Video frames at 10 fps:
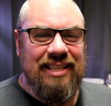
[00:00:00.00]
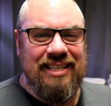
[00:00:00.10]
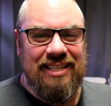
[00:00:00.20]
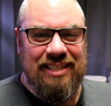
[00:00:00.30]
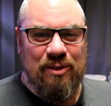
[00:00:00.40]

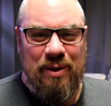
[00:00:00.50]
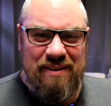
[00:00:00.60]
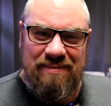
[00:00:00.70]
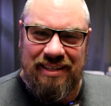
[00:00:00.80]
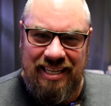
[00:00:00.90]
They're
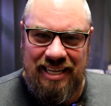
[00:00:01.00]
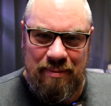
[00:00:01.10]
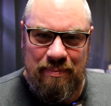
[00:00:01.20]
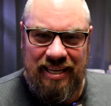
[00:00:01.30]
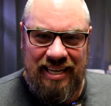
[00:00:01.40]
quite finicky
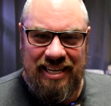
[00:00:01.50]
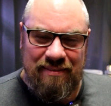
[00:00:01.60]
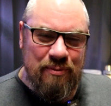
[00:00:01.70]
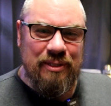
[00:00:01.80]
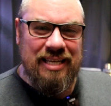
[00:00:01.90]
and picky,
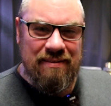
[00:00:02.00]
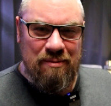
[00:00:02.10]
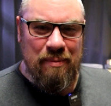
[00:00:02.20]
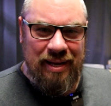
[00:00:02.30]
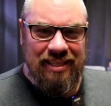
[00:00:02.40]
and if you want to give
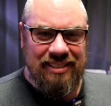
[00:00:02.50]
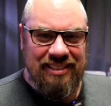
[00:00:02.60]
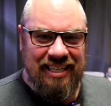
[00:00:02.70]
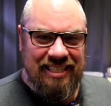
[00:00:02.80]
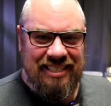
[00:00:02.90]
them a
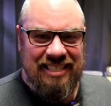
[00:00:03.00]
balanced diet,